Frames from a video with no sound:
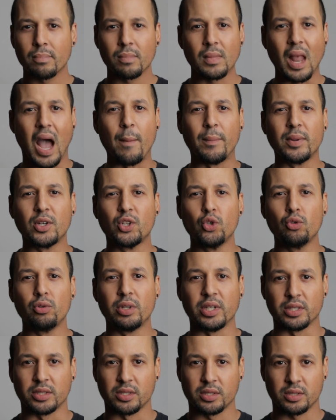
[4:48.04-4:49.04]
I'm going to do
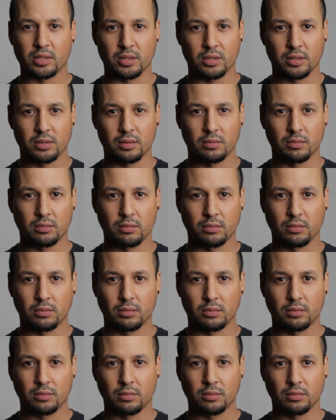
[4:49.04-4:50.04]
this.
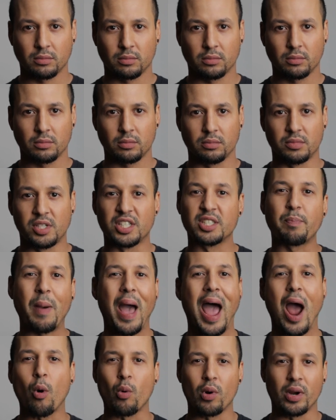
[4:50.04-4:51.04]
There's
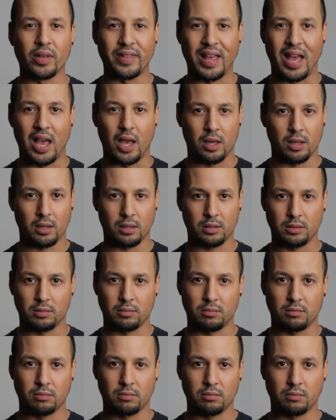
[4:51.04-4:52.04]
power in that.
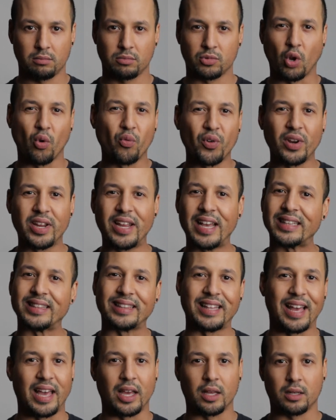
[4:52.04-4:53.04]
Don't forget
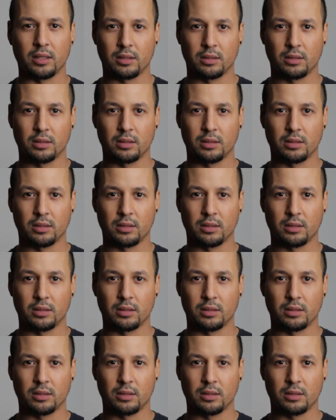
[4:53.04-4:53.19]
that.